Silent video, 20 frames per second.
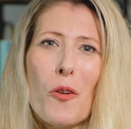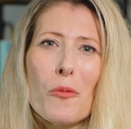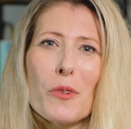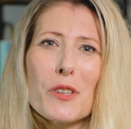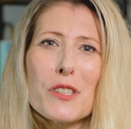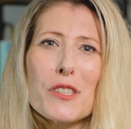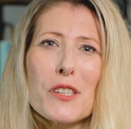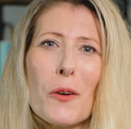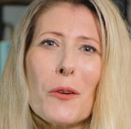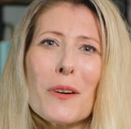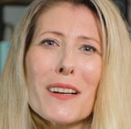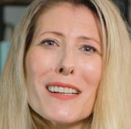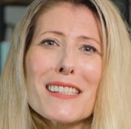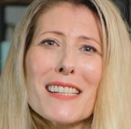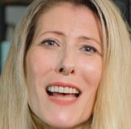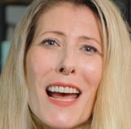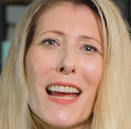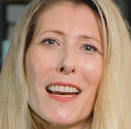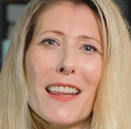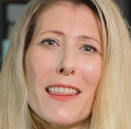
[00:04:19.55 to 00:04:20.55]
We're so
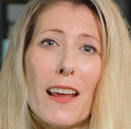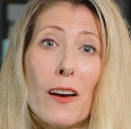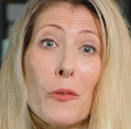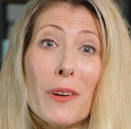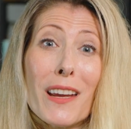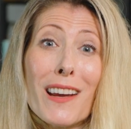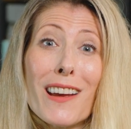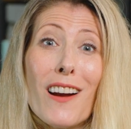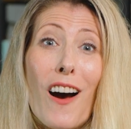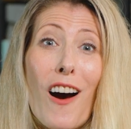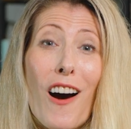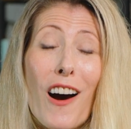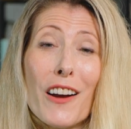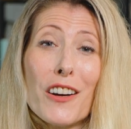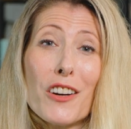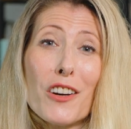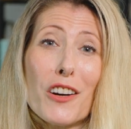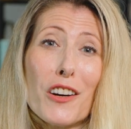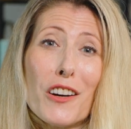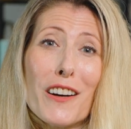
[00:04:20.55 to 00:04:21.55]
excited that we can
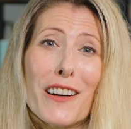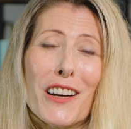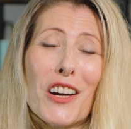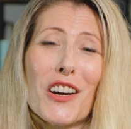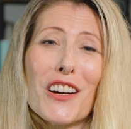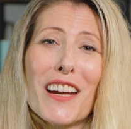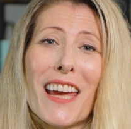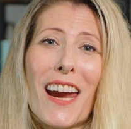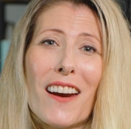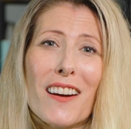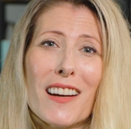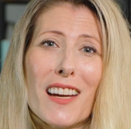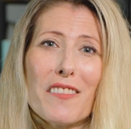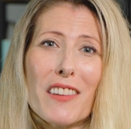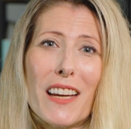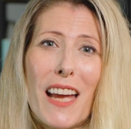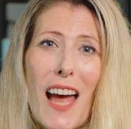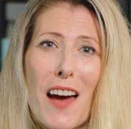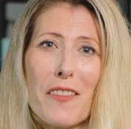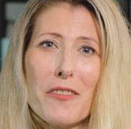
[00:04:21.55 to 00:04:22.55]
honor her and her
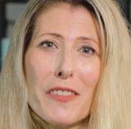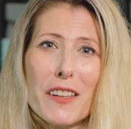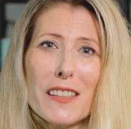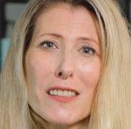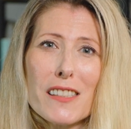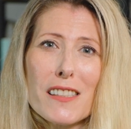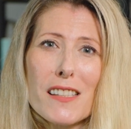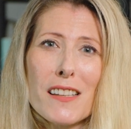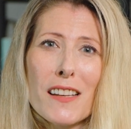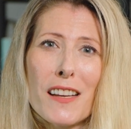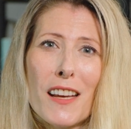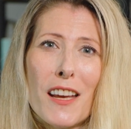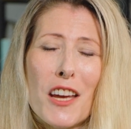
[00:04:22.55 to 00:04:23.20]
caregiving efforts.